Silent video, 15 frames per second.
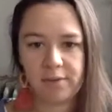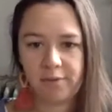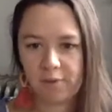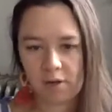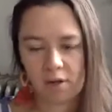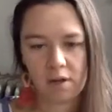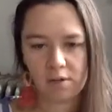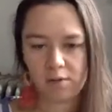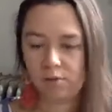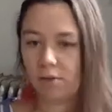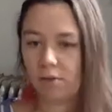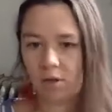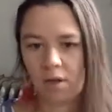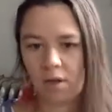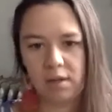forgotten or
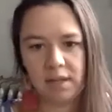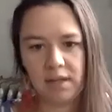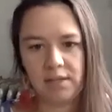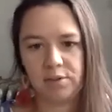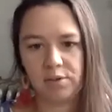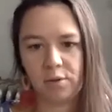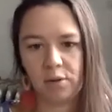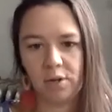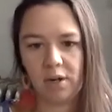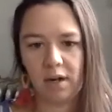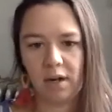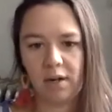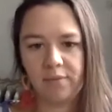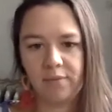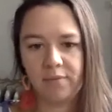colonized
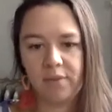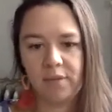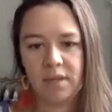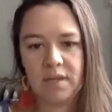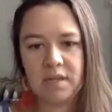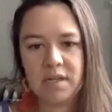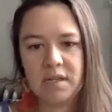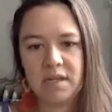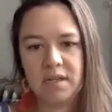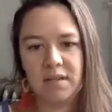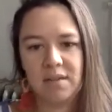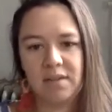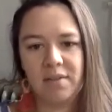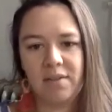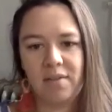corner,
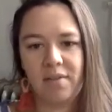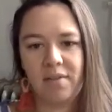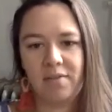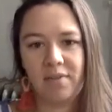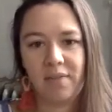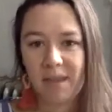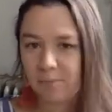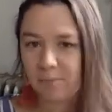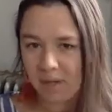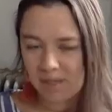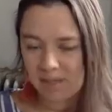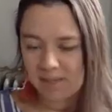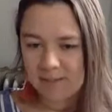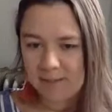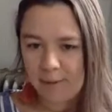then what?